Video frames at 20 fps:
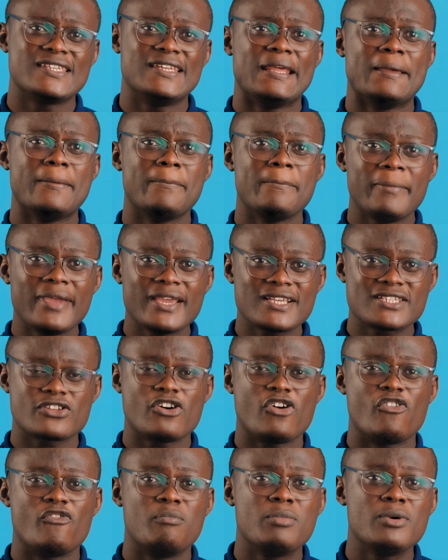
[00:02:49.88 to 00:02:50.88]
in a mix
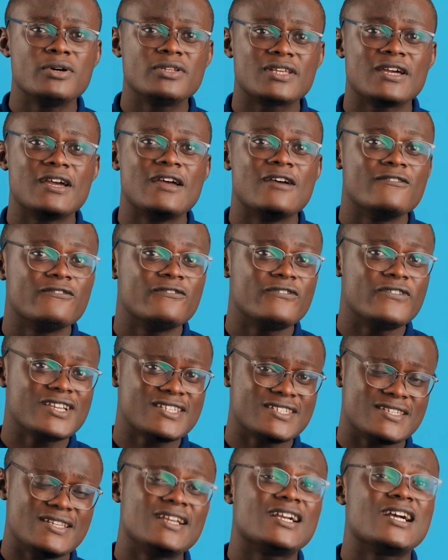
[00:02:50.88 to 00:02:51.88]
of both
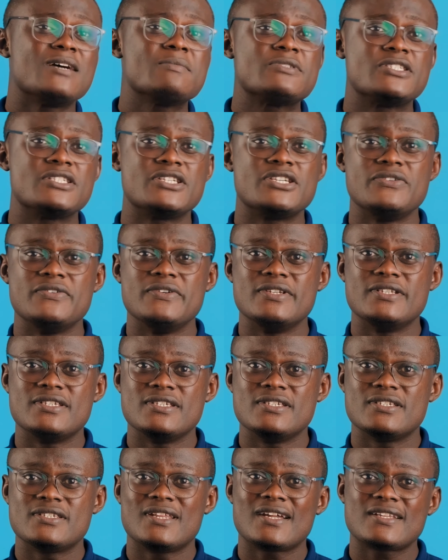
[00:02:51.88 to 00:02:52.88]
fixed income
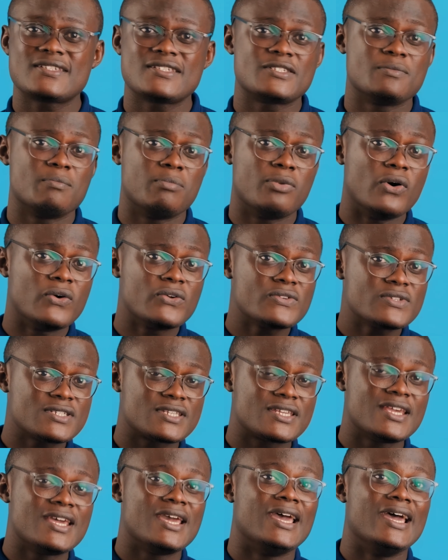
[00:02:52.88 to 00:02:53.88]
securities, that is
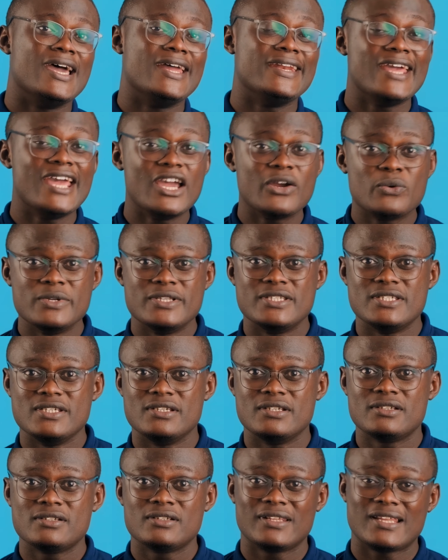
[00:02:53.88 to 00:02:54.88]
bonds, and equity,
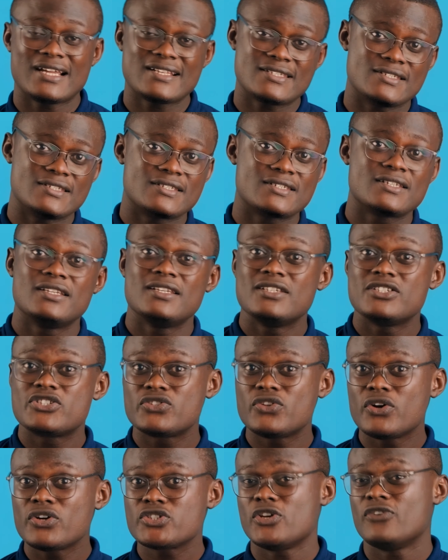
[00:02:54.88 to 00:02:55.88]
that is
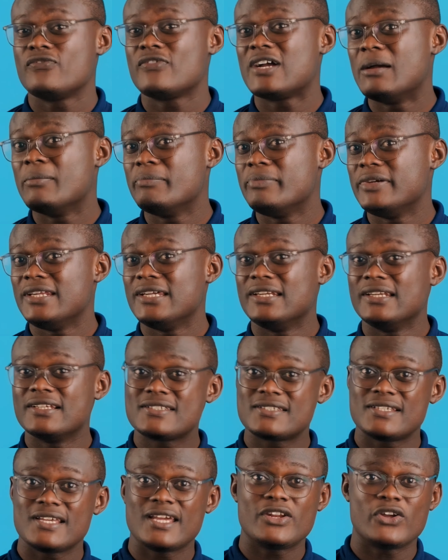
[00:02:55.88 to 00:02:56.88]
stocks of company
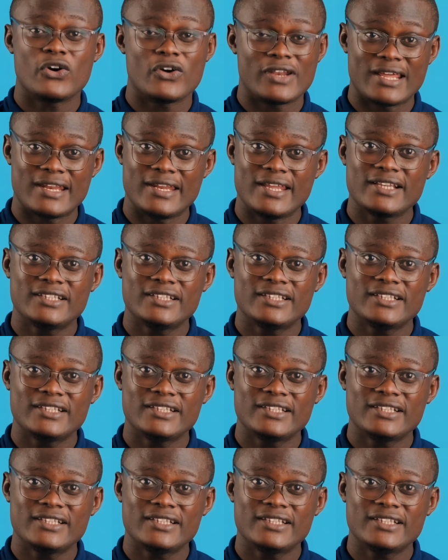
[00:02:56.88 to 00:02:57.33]
listed on an